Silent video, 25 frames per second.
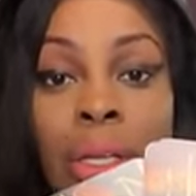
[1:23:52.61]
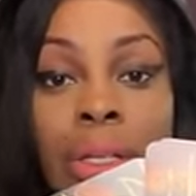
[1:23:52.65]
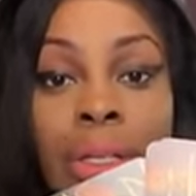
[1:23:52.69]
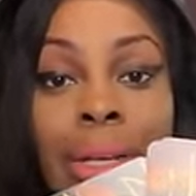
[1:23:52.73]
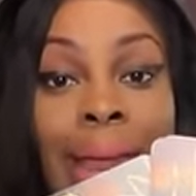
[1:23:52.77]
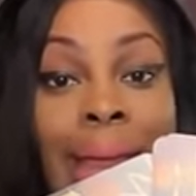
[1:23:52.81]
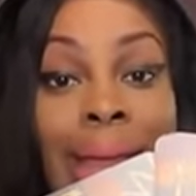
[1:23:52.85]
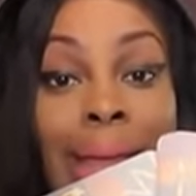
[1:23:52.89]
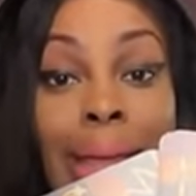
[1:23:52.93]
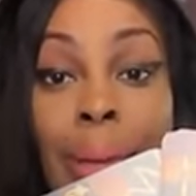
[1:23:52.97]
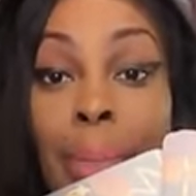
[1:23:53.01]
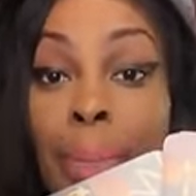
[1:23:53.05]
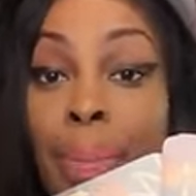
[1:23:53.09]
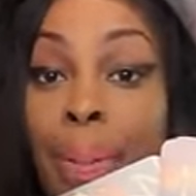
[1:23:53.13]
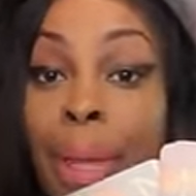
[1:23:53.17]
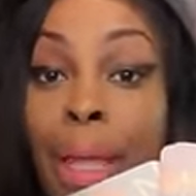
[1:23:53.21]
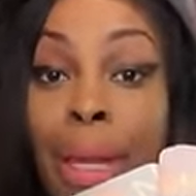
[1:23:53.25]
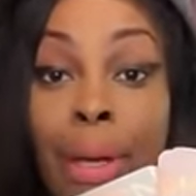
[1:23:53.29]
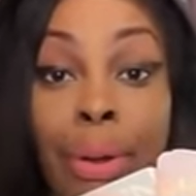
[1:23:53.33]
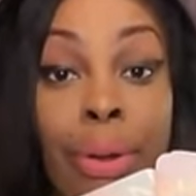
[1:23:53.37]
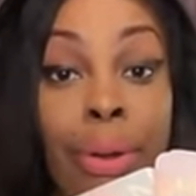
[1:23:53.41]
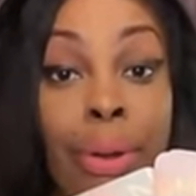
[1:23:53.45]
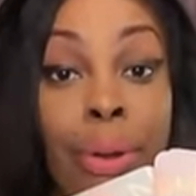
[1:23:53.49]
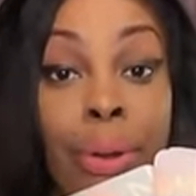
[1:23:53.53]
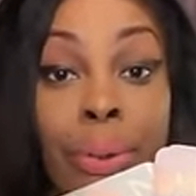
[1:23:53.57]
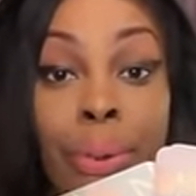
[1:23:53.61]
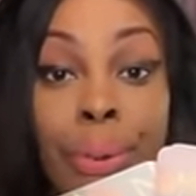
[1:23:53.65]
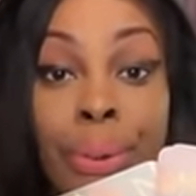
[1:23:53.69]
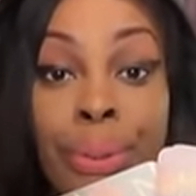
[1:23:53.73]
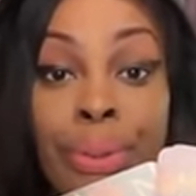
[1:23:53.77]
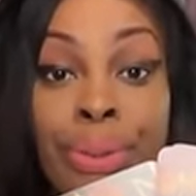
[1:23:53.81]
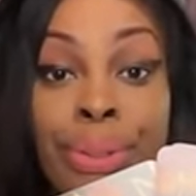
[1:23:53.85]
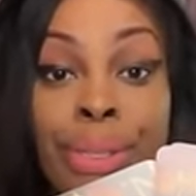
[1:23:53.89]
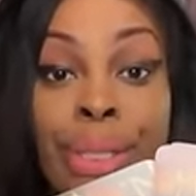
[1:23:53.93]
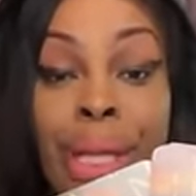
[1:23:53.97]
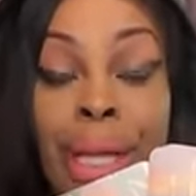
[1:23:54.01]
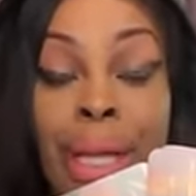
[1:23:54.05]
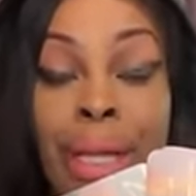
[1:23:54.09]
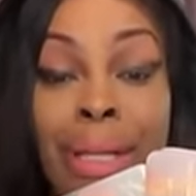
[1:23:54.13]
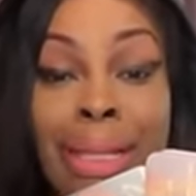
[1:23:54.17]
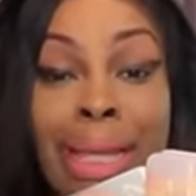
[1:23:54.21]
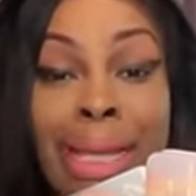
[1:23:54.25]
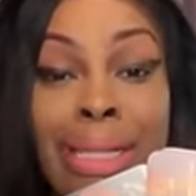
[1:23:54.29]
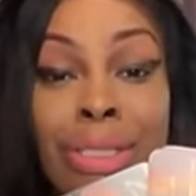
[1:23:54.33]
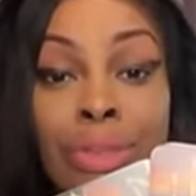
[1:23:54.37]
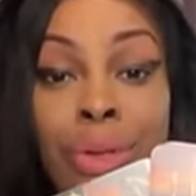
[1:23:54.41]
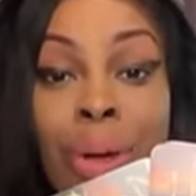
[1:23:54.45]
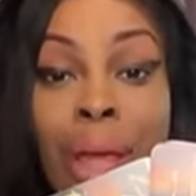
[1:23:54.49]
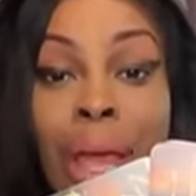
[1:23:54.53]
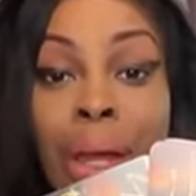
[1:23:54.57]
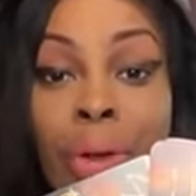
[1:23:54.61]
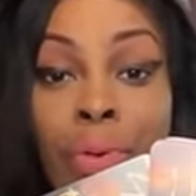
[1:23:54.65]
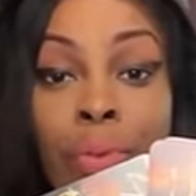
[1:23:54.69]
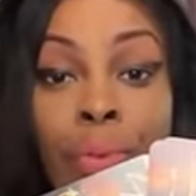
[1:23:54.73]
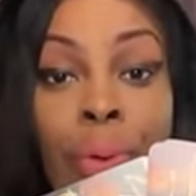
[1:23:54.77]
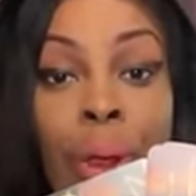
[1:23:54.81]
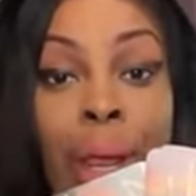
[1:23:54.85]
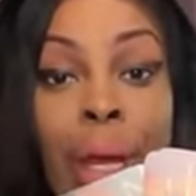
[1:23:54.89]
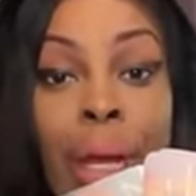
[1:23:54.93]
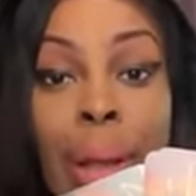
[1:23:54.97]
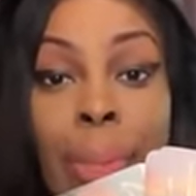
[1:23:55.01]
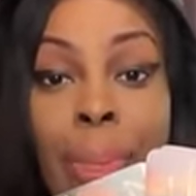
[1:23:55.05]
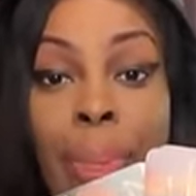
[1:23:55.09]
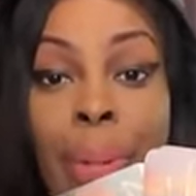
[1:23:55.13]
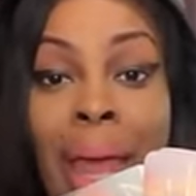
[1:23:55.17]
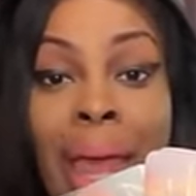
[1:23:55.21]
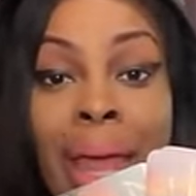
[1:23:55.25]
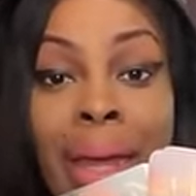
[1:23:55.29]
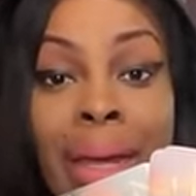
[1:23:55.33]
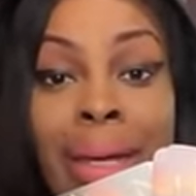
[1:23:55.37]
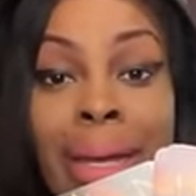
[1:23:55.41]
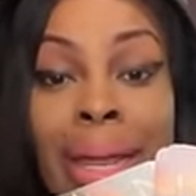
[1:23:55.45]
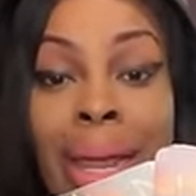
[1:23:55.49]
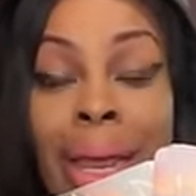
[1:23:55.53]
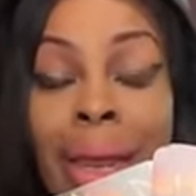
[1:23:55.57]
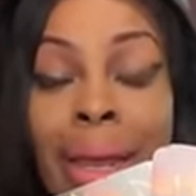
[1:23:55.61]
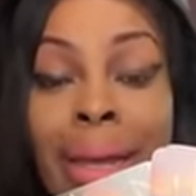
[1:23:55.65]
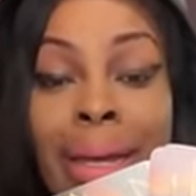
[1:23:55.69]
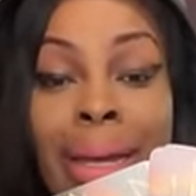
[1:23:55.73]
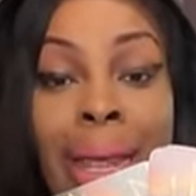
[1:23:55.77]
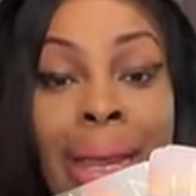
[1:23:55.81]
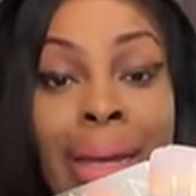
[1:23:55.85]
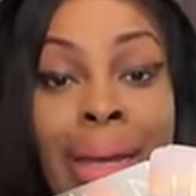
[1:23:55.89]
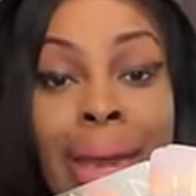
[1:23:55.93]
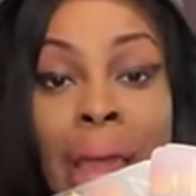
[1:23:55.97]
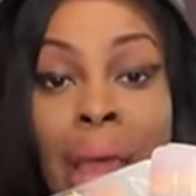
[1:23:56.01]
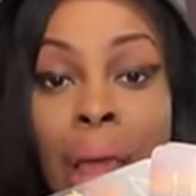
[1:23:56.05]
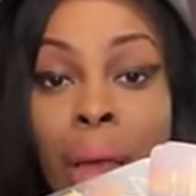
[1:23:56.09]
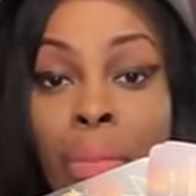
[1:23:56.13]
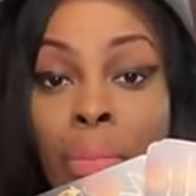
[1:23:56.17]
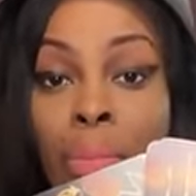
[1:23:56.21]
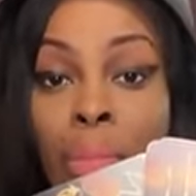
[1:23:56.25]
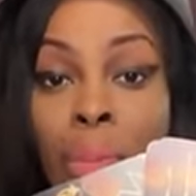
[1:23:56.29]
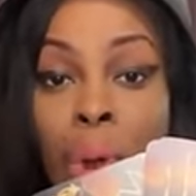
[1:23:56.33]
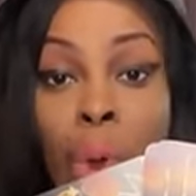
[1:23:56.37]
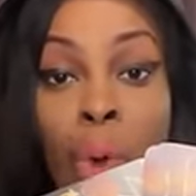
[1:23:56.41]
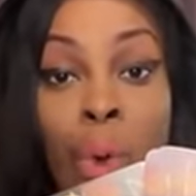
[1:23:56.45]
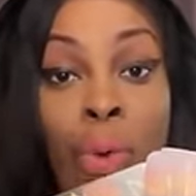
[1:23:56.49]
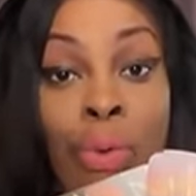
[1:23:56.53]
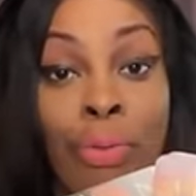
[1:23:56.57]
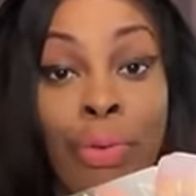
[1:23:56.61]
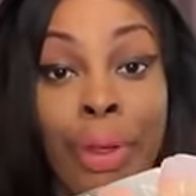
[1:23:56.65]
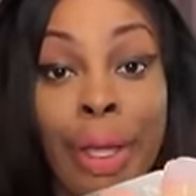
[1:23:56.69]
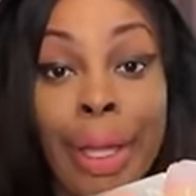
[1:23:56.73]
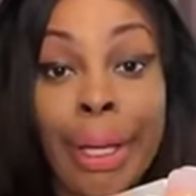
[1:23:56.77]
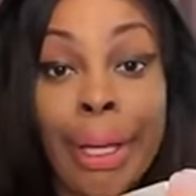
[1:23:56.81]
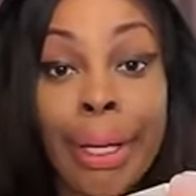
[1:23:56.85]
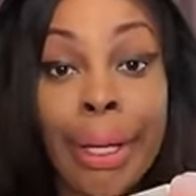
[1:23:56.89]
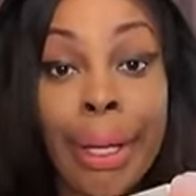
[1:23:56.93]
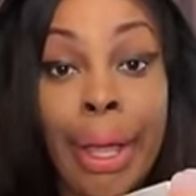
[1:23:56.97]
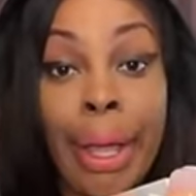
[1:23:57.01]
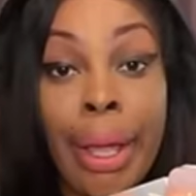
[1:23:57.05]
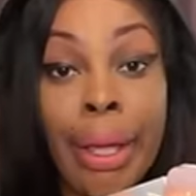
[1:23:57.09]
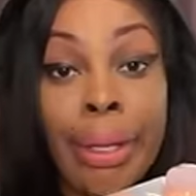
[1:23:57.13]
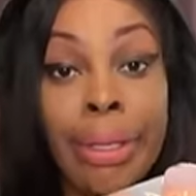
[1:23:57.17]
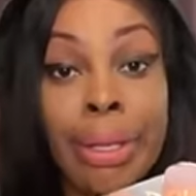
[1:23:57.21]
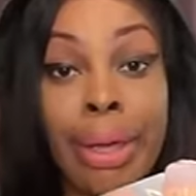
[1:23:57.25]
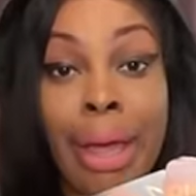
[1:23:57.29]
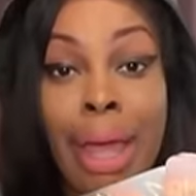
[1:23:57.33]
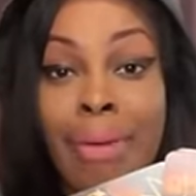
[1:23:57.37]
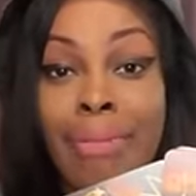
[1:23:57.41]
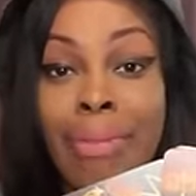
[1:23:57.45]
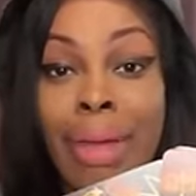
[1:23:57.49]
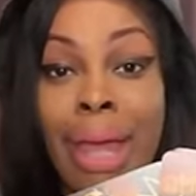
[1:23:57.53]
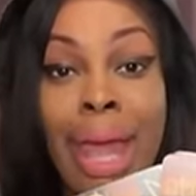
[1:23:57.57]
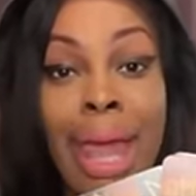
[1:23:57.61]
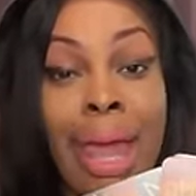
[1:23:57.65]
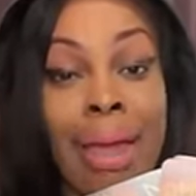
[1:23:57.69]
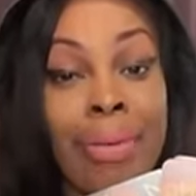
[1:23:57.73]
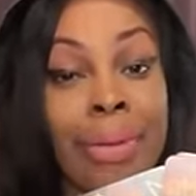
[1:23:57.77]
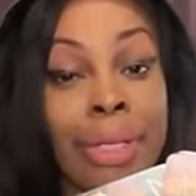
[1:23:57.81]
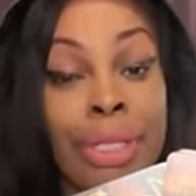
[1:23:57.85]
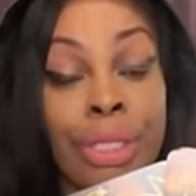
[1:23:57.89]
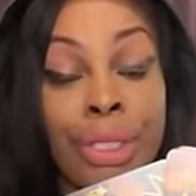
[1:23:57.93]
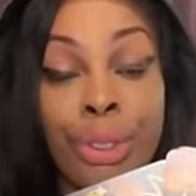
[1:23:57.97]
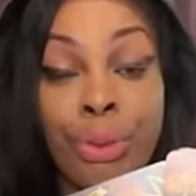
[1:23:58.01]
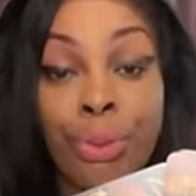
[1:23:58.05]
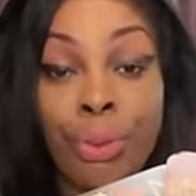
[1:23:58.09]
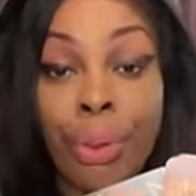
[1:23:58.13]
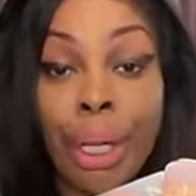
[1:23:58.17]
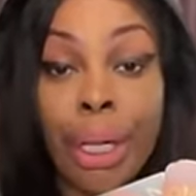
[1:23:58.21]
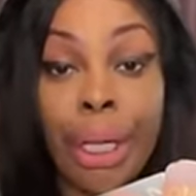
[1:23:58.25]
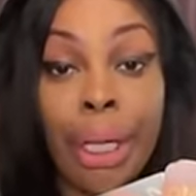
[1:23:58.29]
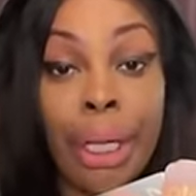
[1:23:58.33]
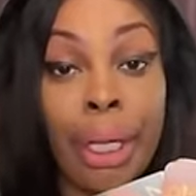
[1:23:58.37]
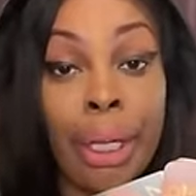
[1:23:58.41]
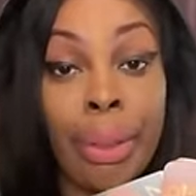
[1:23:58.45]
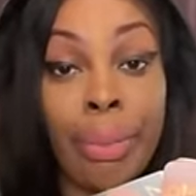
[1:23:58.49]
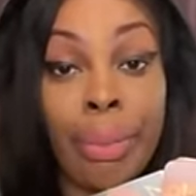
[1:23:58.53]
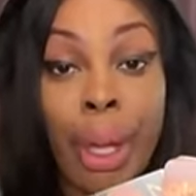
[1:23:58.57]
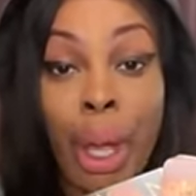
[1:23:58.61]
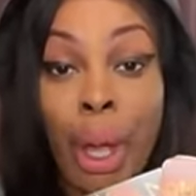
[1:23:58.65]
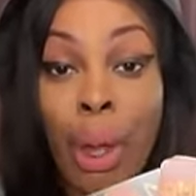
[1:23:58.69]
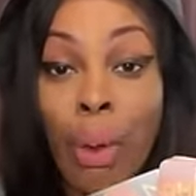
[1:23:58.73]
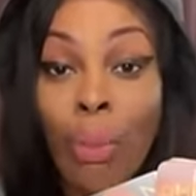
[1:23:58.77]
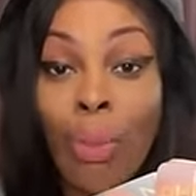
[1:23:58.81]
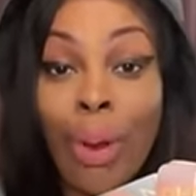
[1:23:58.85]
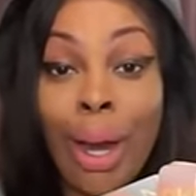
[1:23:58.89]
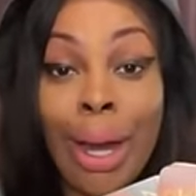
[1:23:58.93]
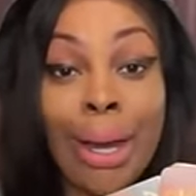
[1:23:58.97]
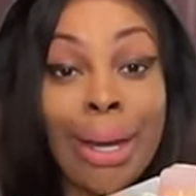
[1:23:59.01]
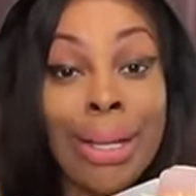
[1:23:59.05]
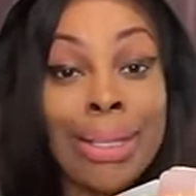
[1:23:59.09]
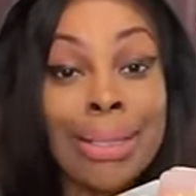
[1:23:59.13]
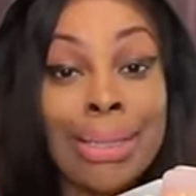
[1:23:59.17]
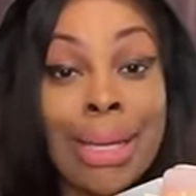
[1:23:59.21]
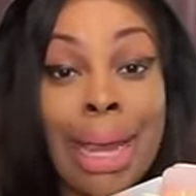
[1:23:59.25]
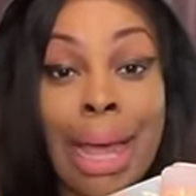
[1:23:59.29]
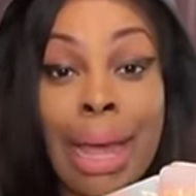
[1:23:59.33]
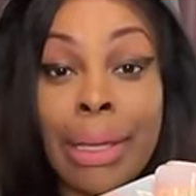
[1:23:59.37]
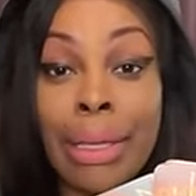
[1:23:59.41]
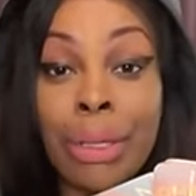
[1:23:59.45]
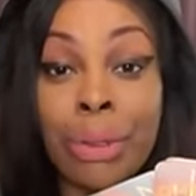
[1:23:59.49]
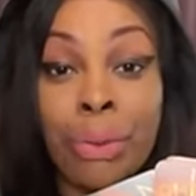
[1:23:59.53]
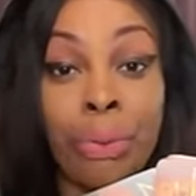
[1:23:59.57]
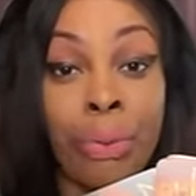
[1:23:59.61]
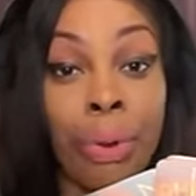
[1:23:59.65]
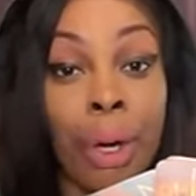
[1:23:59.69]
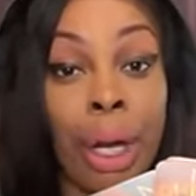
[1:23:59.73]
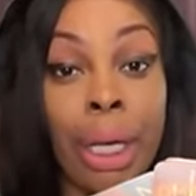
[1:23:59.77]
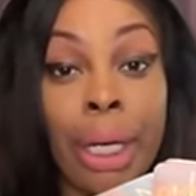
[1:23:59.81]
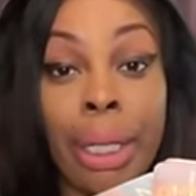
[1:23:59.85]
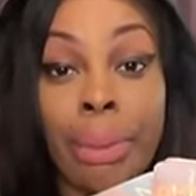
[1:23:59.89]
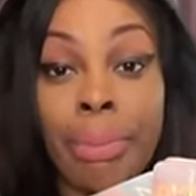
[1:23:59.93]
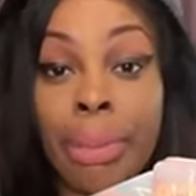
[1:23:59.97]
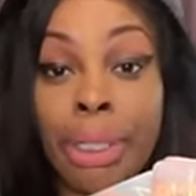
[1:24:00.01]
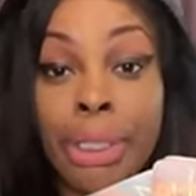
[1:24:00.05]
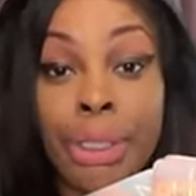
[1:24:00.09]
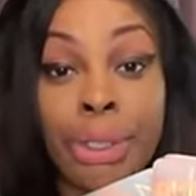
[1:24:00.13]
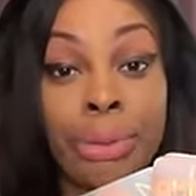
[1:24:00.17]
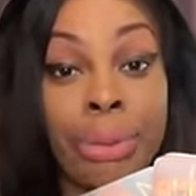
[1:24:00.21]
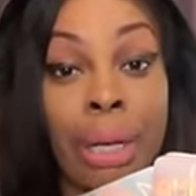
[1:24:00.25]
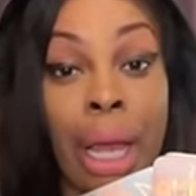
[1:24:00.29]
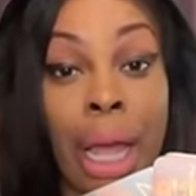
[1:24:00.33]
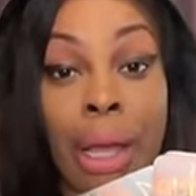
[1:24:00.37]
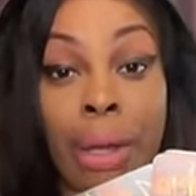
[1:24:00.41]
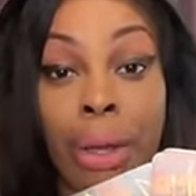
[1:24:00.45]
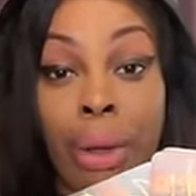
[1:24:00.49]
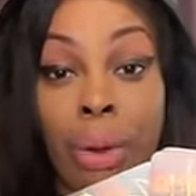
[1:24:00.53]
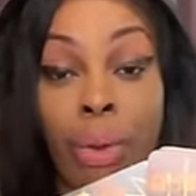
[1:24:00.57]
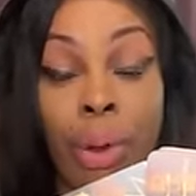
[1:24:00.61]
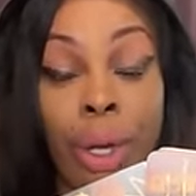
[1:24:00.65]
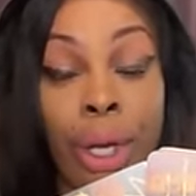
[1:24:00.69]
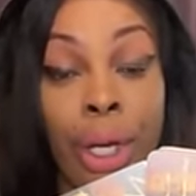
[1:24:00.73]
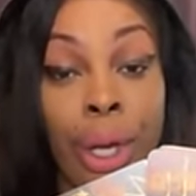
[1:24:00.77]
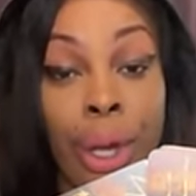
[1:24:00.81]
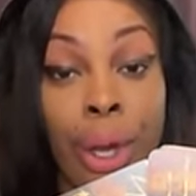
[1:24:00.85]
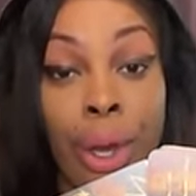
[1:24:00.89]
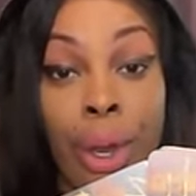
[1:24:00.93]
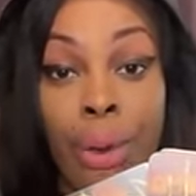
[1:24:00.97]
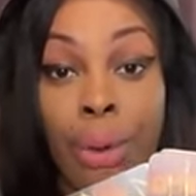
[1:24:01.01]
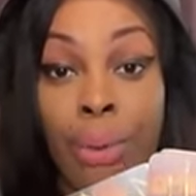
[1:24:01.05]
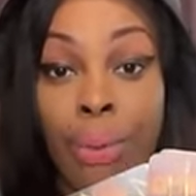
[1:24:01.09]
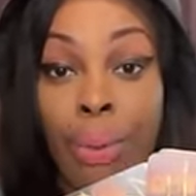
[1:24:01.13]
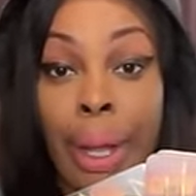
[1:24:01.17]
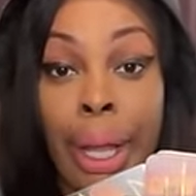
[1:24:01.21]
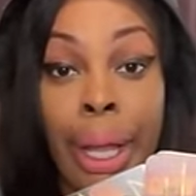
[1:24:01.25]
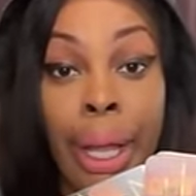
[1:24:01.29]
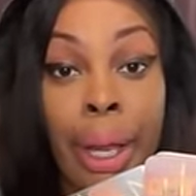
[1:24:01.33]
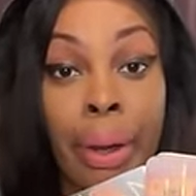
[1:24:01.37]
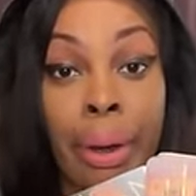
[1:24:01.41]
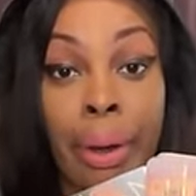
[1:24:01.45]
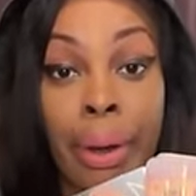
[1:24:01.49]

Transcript: Nine of Pentacles. They trying to run up out of there and they not moving. You ever have a dream where it's like you running, but you're not going nowhere?